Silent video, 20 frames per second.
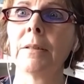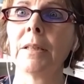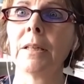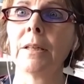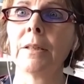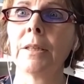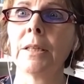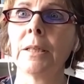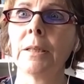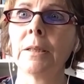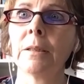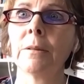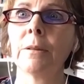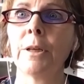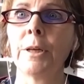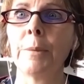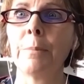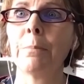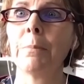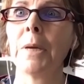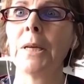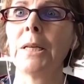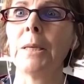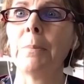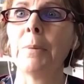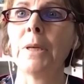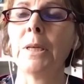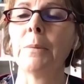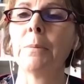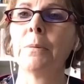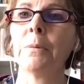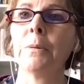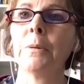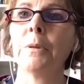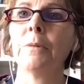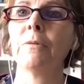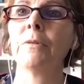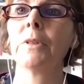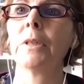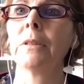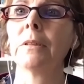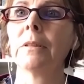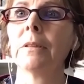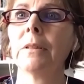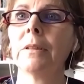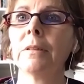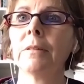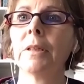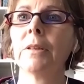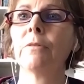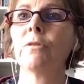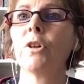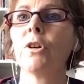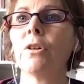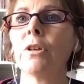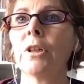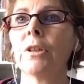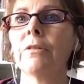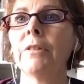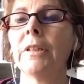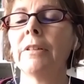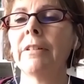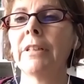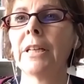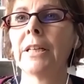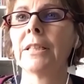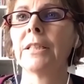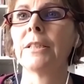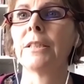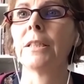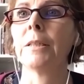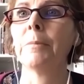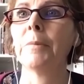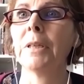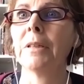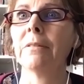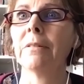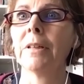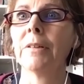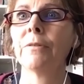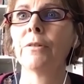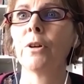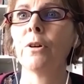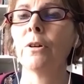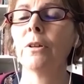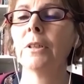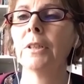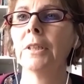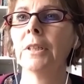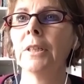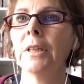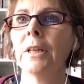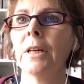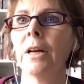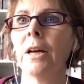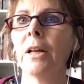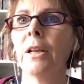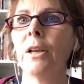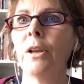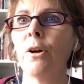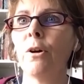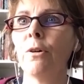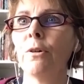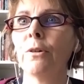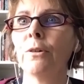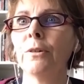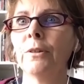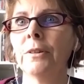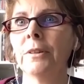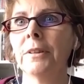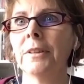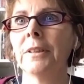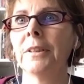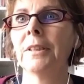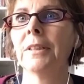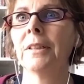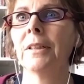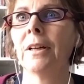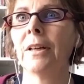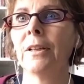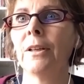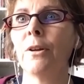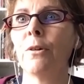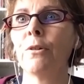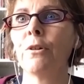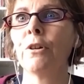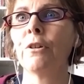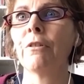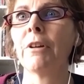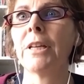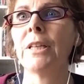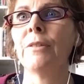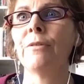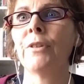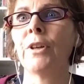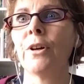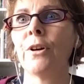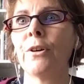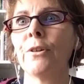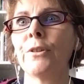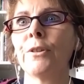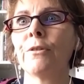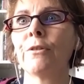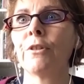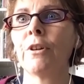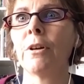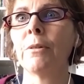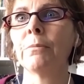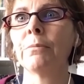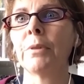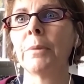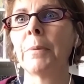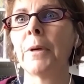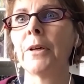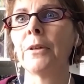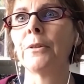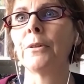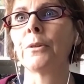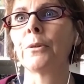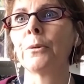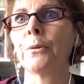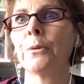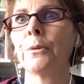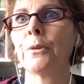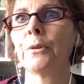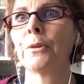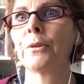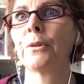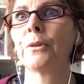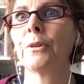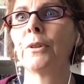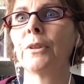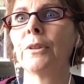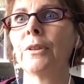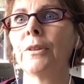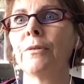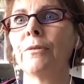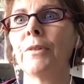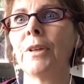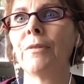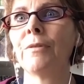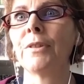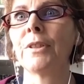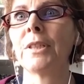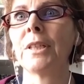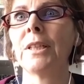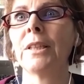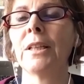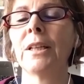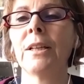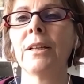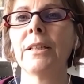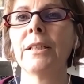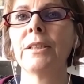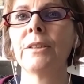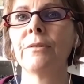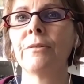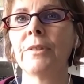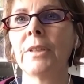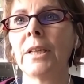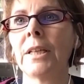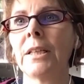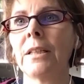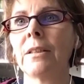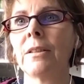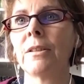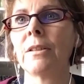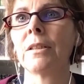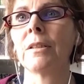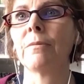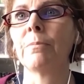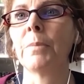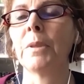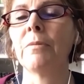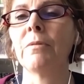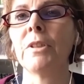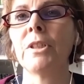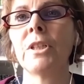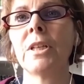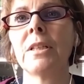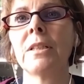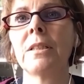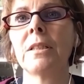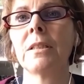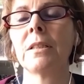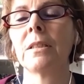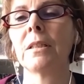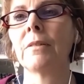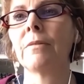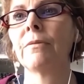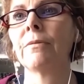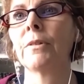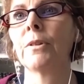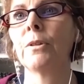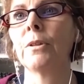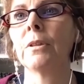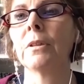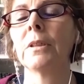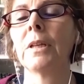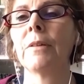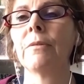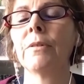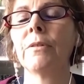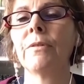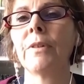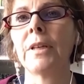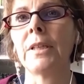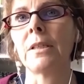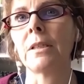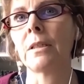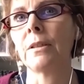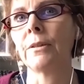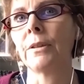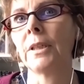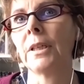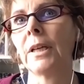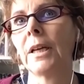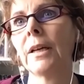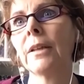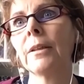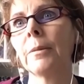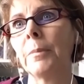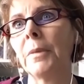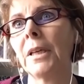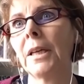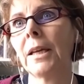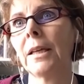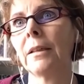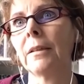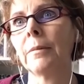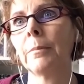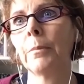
I think, like many people have got a career in academia, I've got a long graveyard of grant proposals that have never seen the light of day because they've been rejected, and I couldn't ever face looking at them again.